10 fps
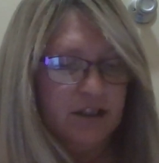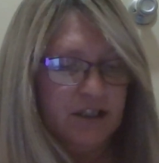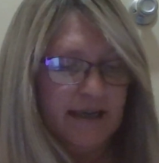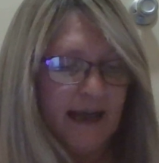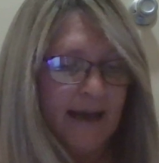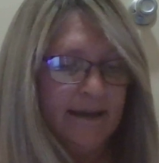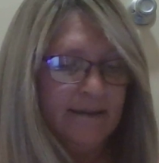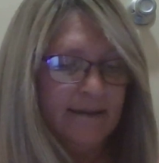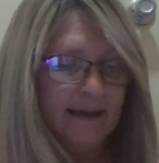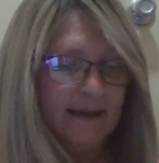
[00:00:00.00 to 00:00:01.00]
She
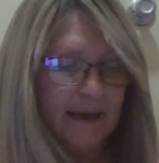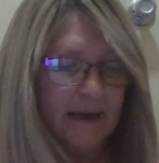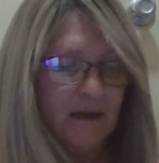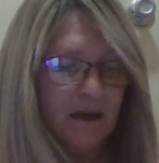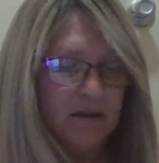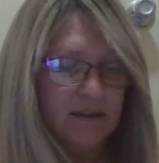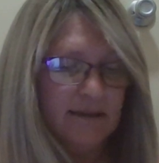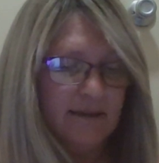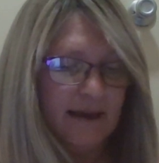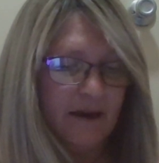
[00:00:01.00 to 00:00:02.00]
added that getting
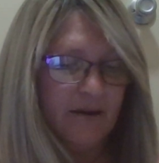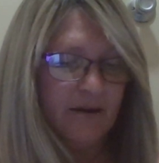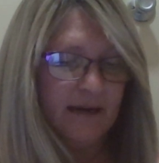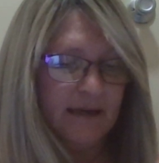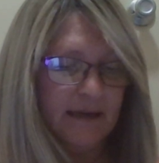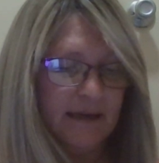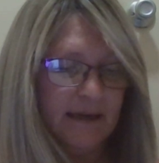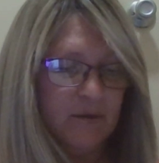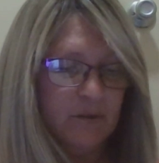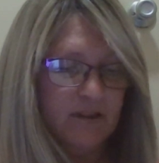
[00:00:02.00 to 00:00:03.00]
Huxley the care he
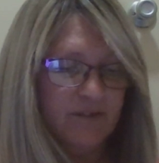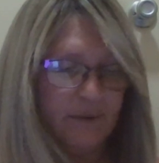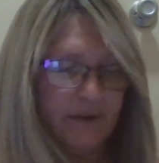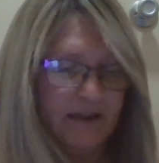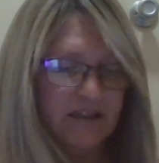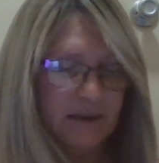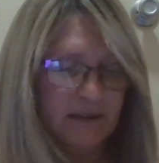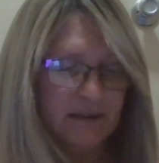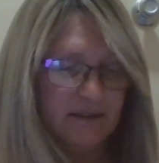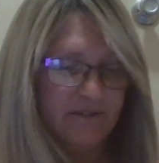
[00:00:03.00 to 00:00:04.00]
needed was very
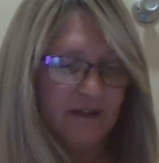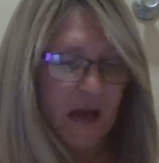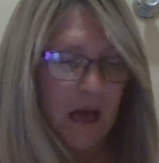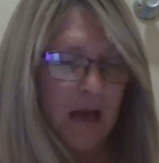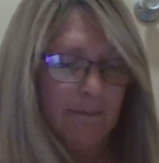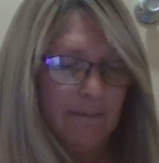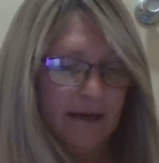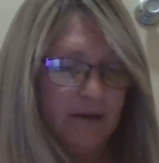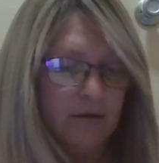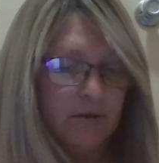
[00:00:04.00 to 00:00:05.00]
expensive.
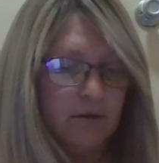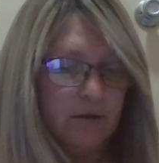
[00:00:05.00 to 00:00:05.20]
Myka